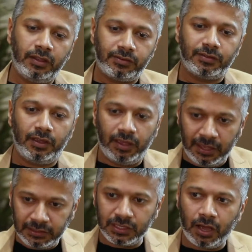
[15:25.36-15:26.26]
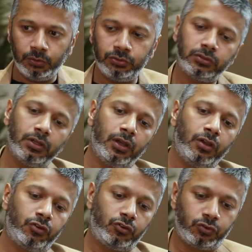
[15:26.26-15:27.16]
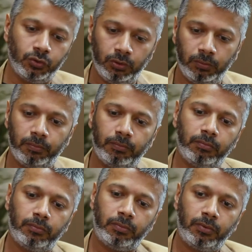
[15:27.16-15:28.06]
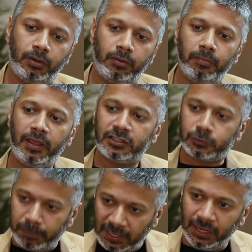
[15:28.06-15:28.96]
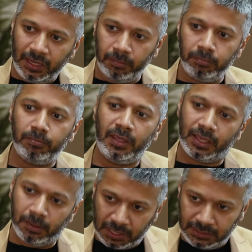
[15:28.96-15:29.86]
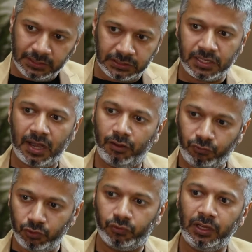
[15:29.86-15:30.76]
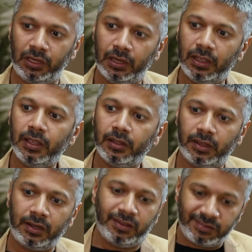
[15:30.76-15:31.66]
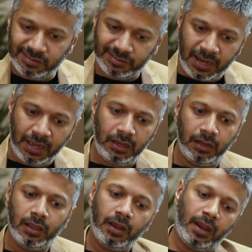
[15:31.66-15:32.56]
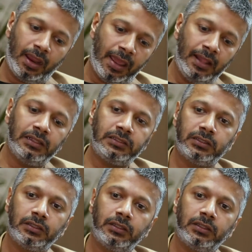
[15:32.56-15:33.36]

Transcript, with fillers: it's his house so explain him make him understand if you feel that this is right else